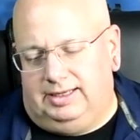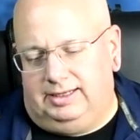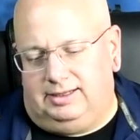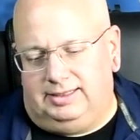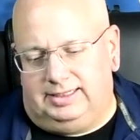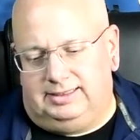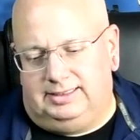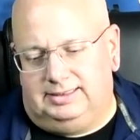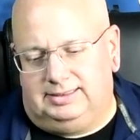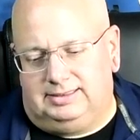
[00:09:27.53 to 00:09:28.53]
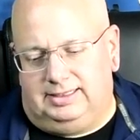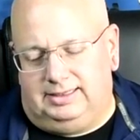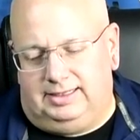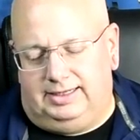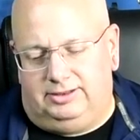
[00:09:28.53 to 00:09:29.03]
and click this
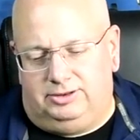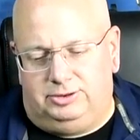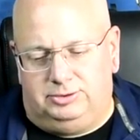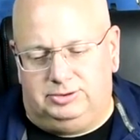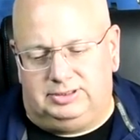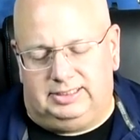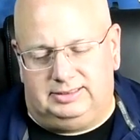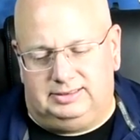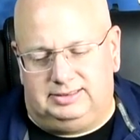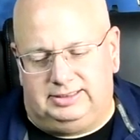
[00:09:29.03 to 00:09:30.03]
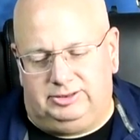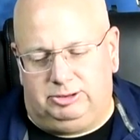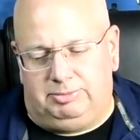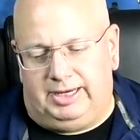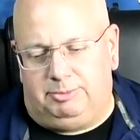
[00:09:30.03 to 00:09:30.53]
and let it loose and steal
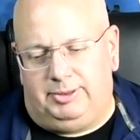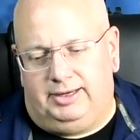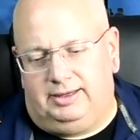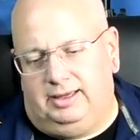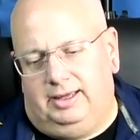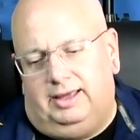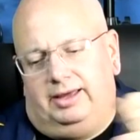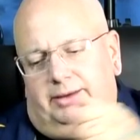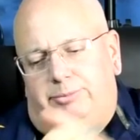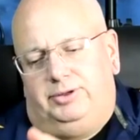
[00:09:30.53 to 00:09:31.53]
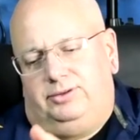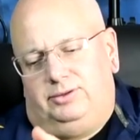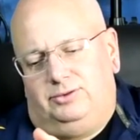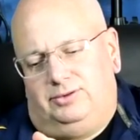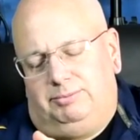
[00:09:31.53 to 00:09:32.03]
your backpack. I put
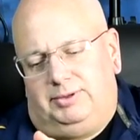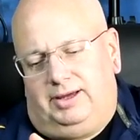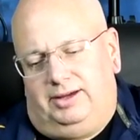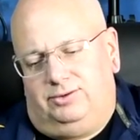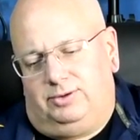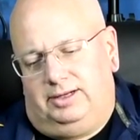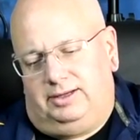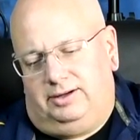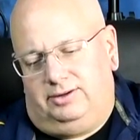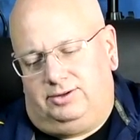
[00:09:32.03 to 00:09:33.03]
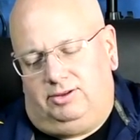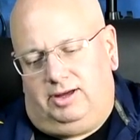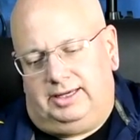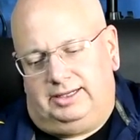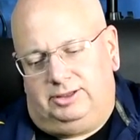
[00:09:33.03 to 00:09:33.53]
two zip ties right here to
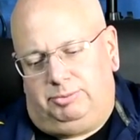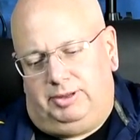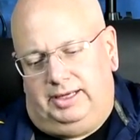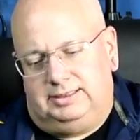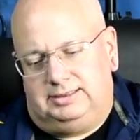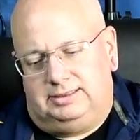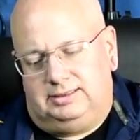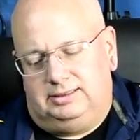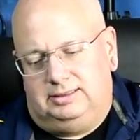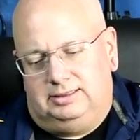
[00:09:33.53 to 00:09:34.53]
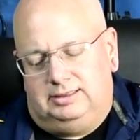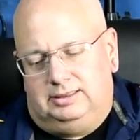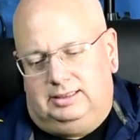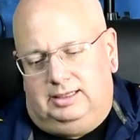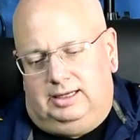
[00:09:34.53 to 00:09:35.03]
lock it into place.
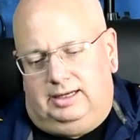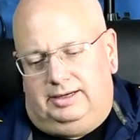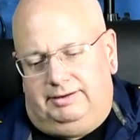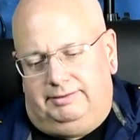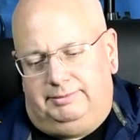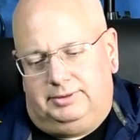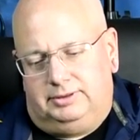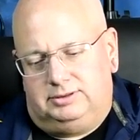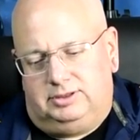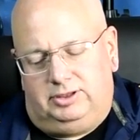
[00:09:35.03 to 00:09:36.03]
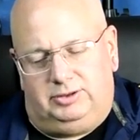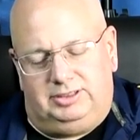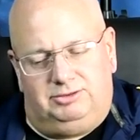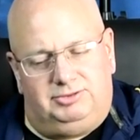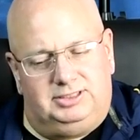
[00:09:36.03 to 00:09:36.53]
Um, so the
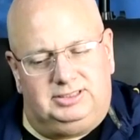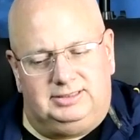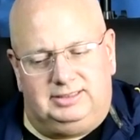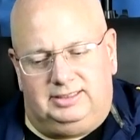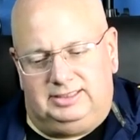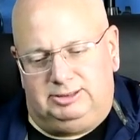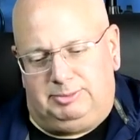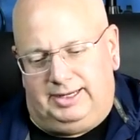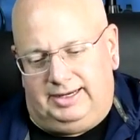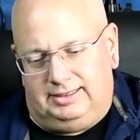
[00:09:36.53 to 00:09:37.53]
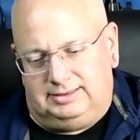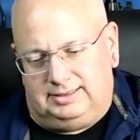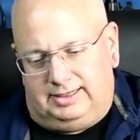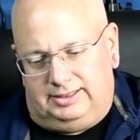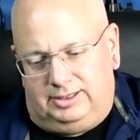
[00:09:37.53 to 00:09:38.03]
only deficiency on these bags
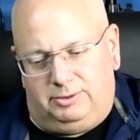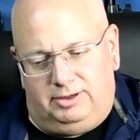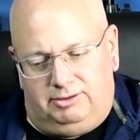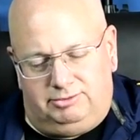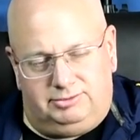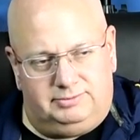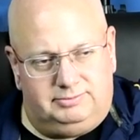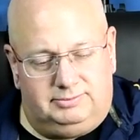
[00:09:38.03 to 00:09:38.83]
that I know of,